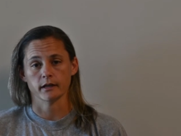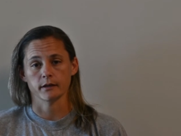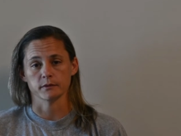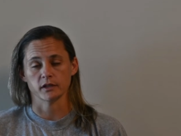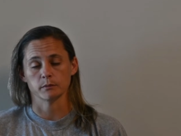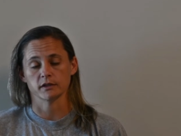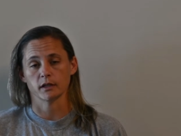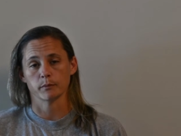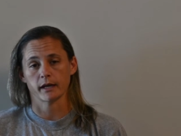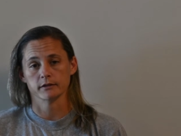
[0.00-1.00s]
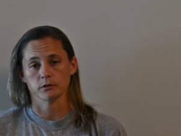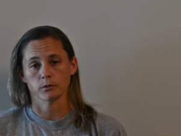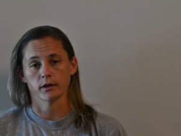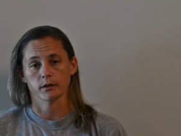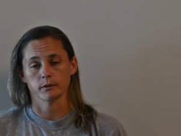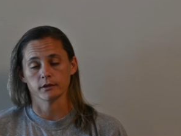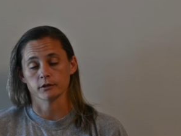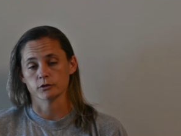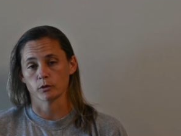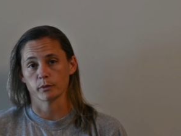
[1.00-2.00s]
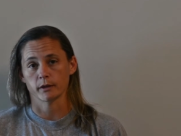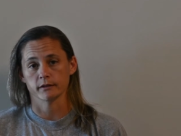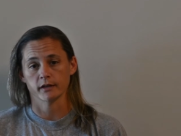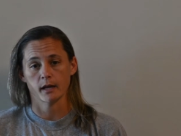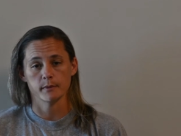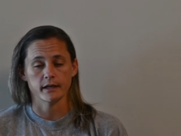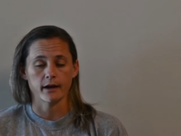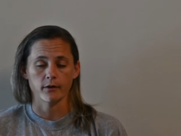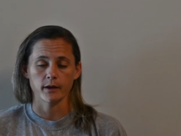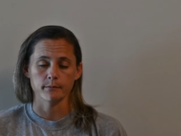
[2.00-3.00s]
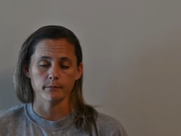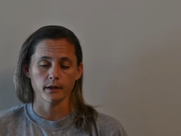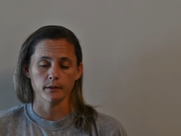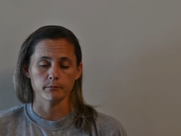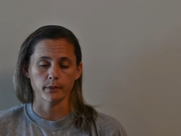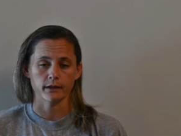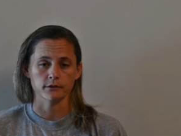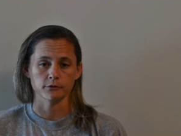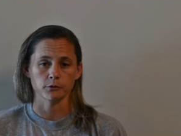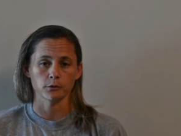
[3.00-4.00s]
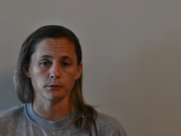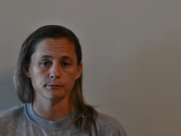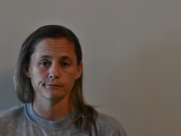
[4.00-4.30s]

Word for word: I was able to get back to running within a short period of time, and now I'm, I'm back to full